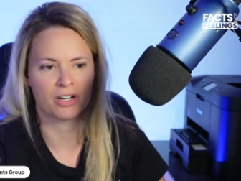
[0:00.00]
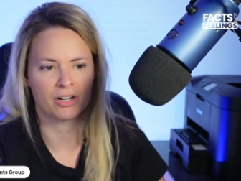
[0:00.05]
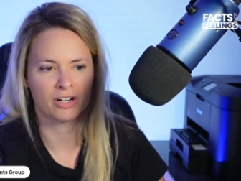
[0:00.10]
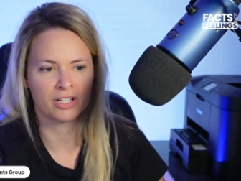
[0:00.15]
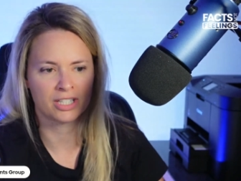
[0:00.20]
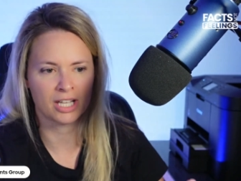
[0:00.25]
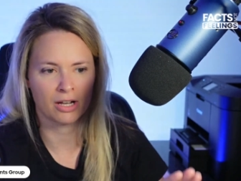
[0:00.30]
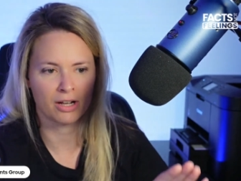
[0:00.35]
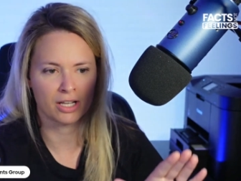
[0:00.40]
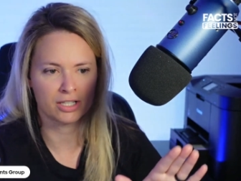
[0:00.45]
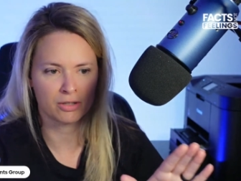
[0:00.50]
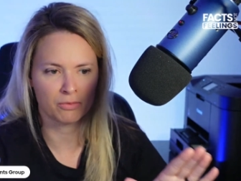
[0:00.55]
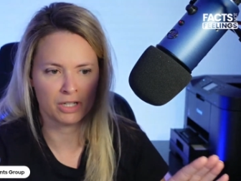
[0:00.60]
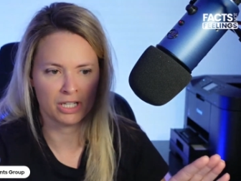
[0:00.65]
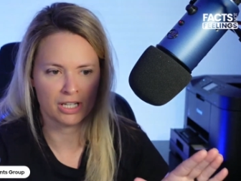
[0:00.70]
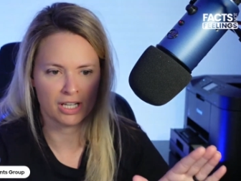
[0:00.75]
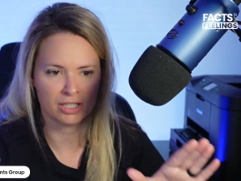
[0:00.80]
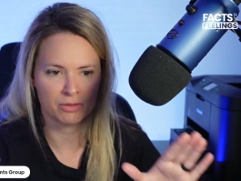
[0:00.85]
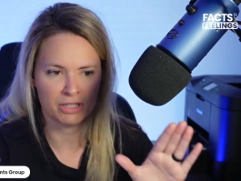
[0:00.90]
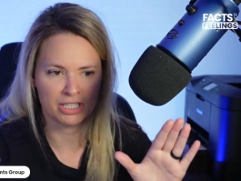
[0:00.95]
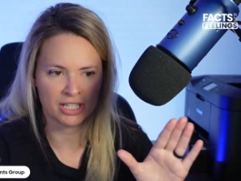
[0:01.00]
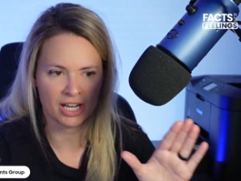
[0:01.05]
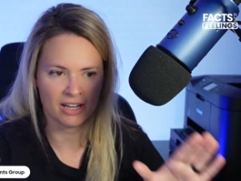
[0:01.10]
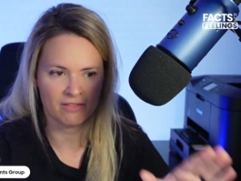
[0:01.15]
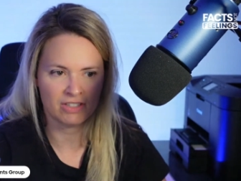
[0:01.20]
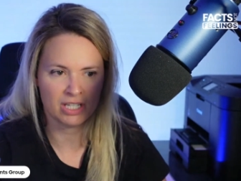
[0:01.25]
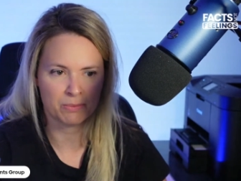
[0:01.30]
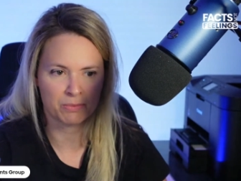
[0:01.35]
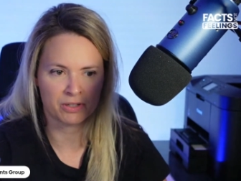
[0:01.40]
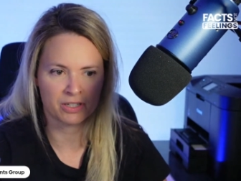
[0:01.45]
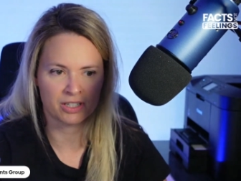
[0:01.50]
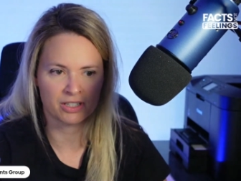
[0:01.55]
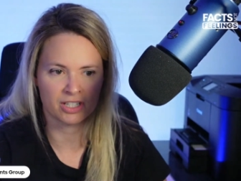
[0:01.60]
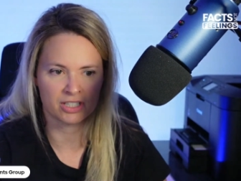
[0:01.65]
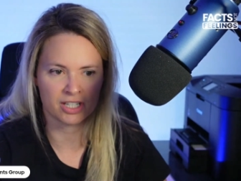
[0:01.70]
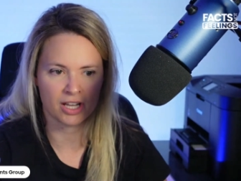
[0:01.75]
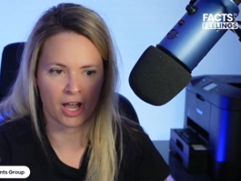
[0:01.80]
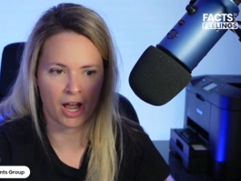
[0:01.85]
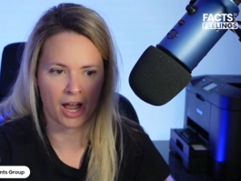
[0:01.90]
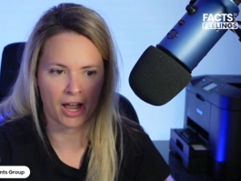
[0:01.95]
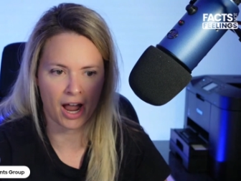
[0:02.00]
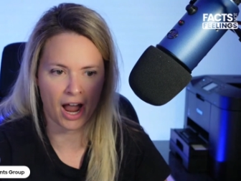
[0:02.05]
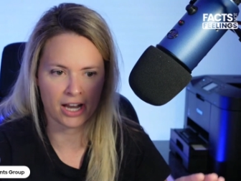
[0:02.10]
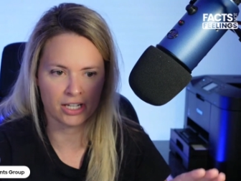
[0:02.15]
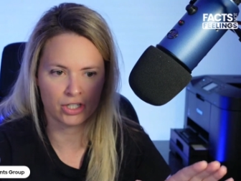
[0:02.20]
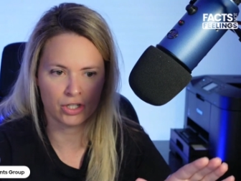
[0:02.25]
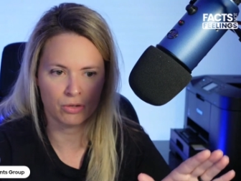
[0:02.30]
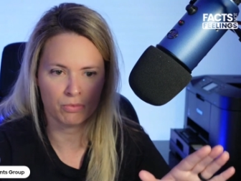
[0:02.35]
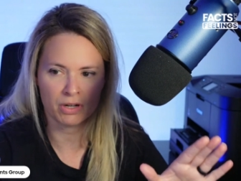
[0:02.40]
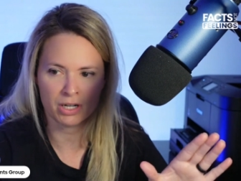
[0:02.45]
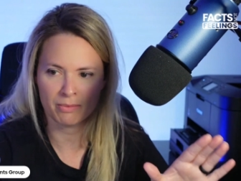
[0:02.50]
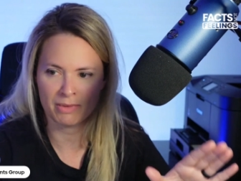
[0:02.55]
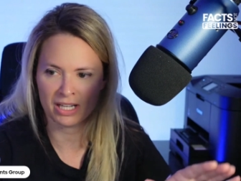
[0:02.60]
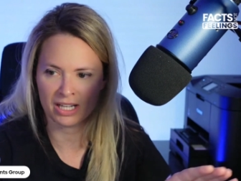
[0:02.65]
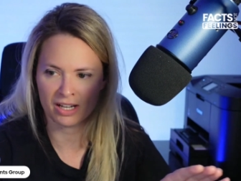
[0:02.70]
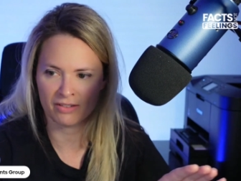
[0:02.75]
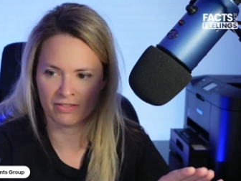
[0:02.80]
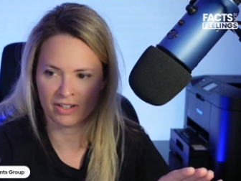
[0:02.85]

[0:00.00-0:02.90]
Is that as we dive deeper into this, I do want to make,